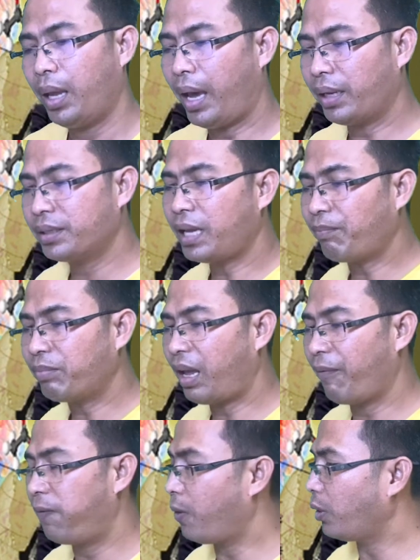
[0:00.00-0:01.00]
At the same
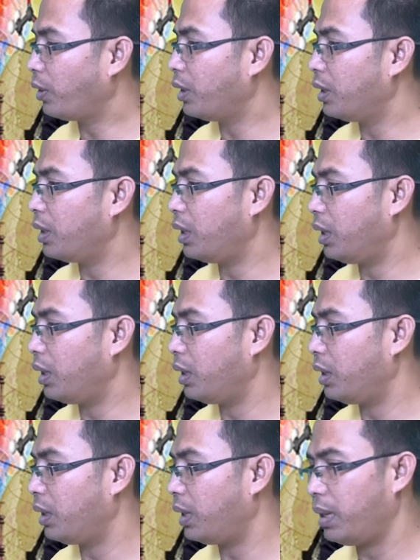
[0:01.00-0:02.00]
time, for
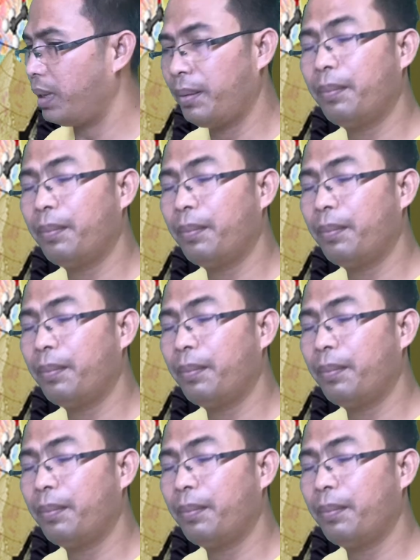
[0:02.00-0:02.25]
the